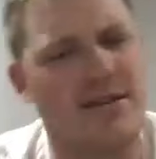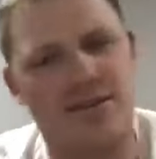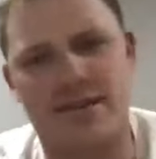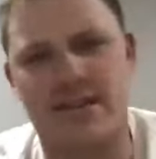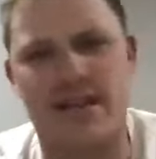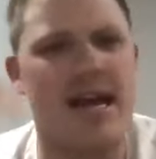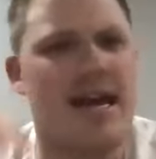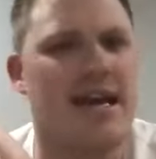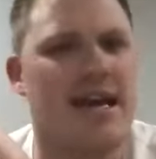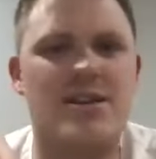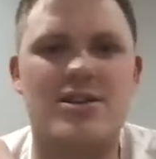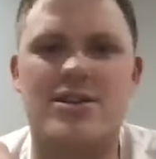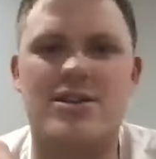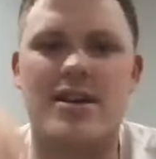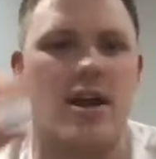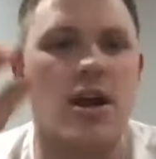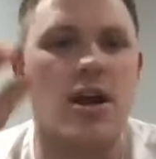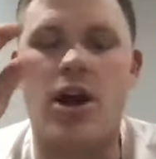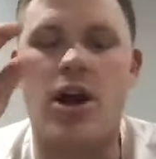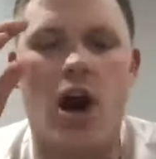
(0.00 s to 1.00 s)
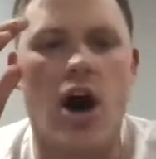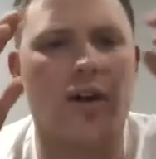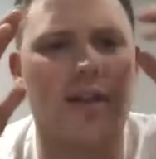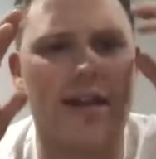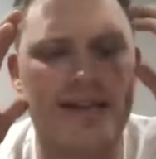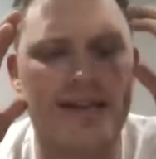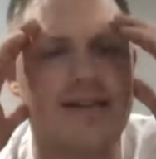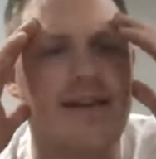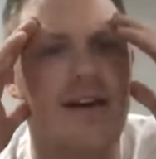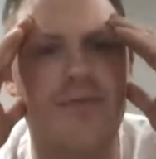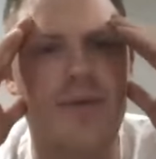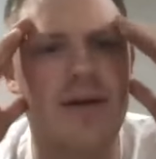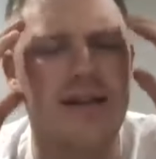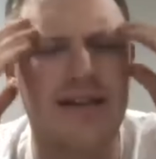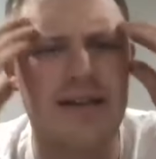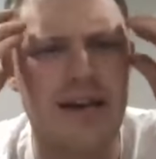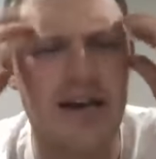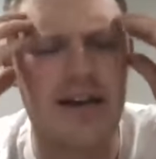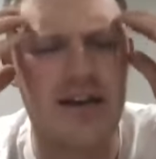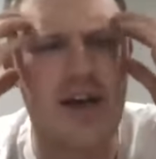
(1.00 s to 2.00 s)
on stage and all that stuff, but
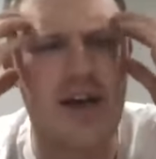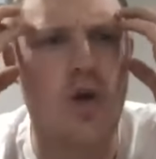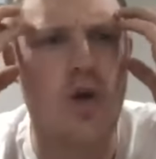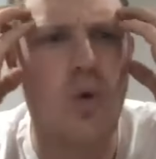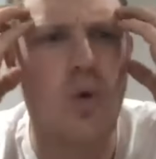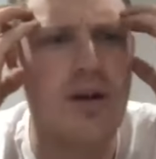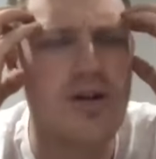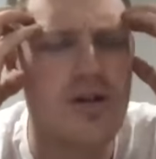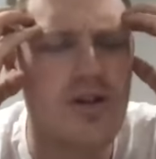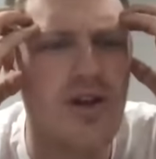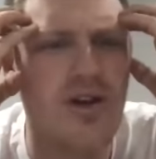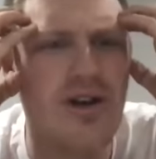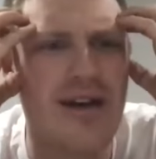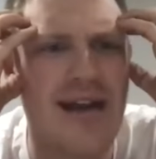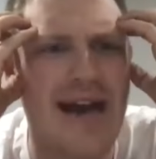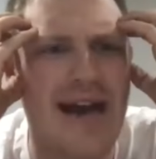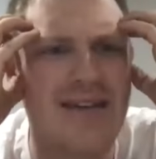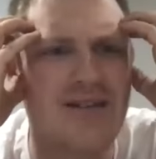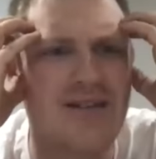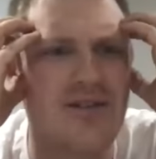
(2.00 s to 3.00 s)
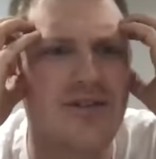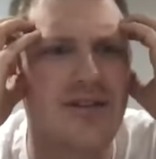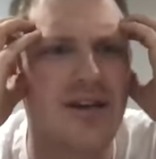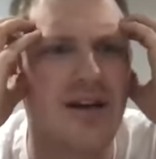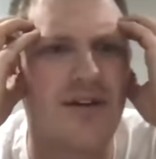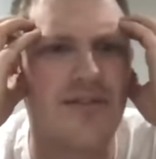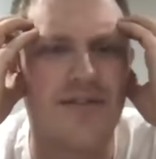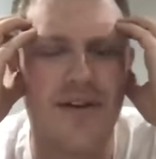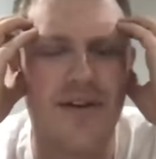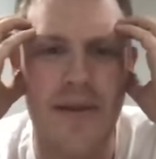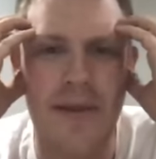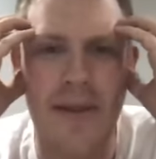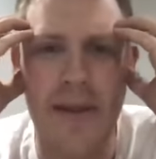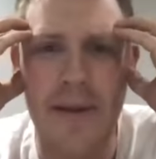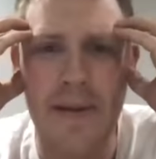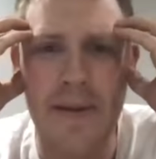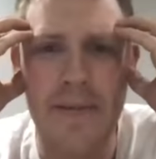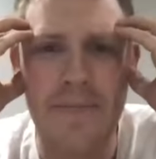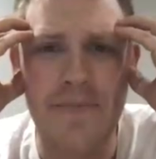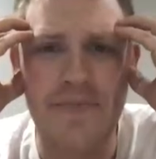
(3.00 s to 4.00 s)
a question you can ask yourself,
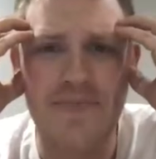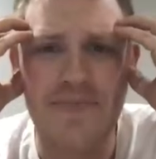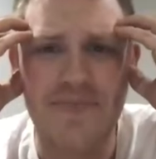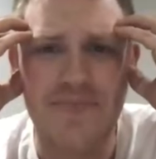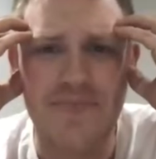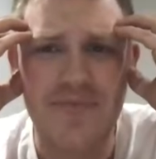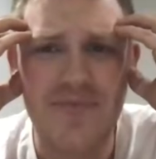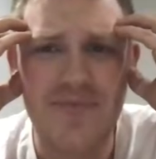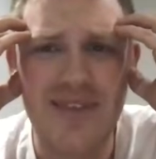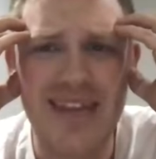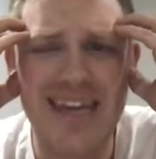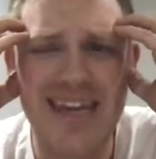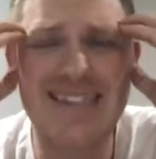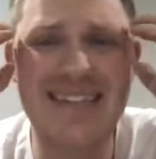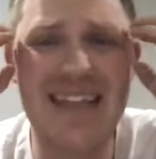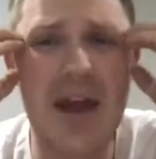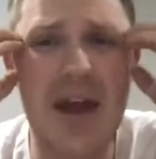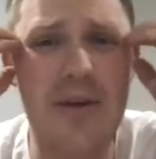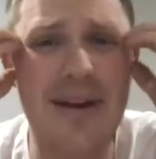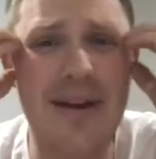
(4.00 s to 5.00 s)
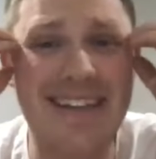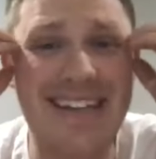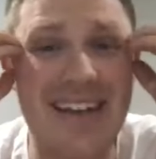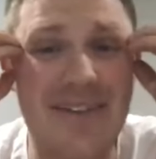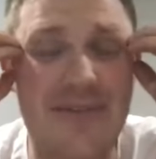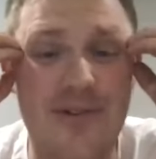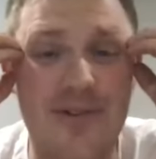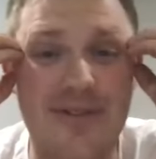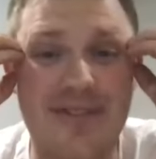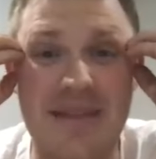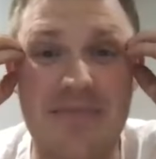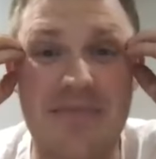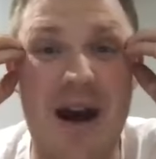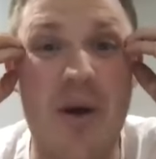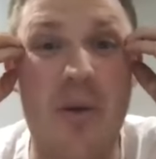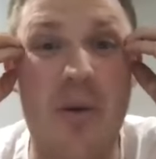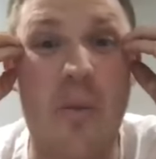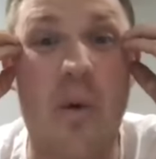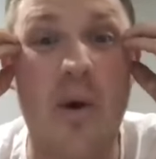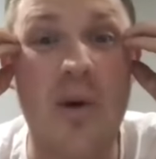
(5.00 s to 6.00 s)
is there a difference in
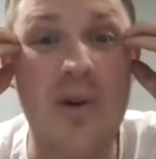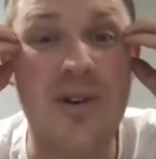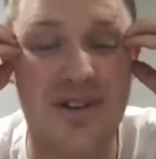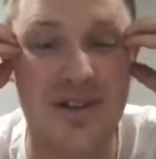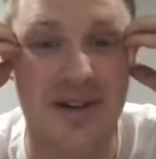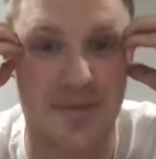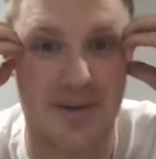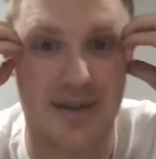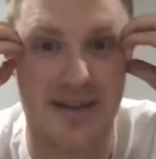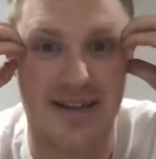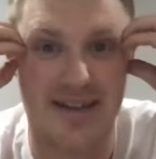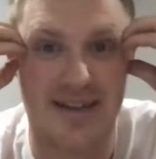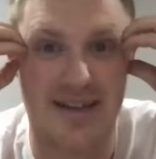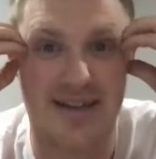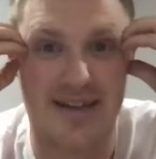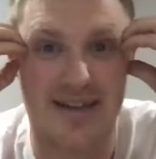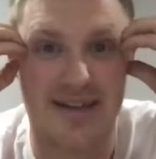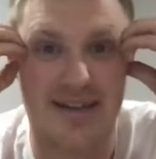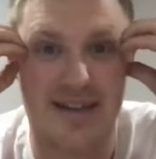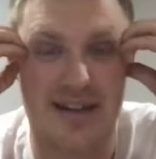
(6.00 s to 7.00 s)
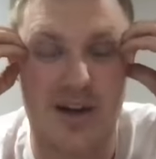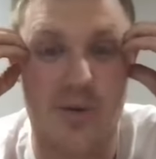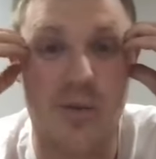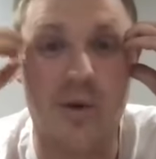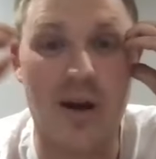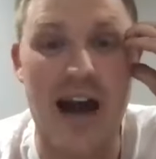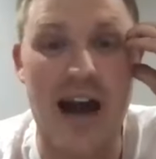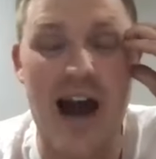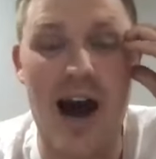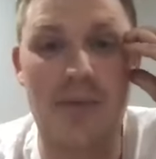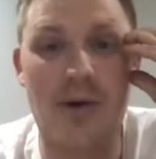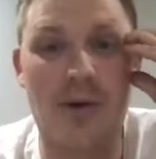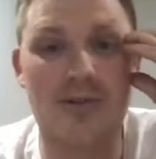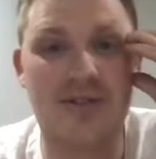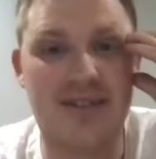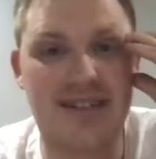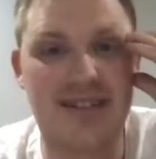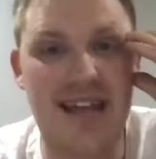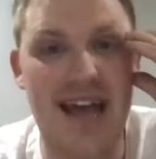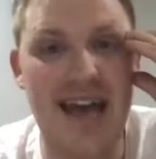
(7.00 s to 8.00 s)
my worship when I'm on
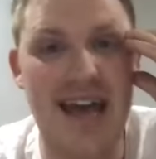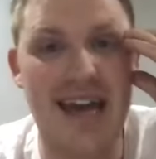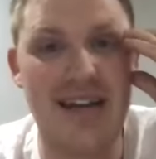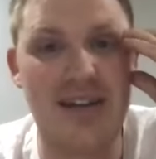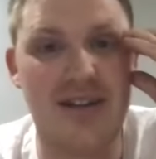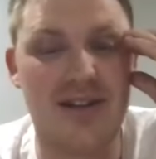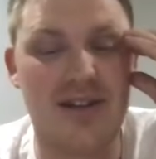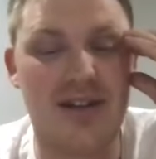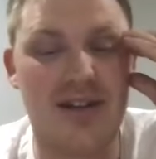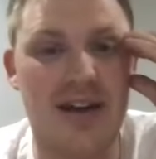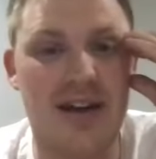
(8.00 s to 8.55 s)
stage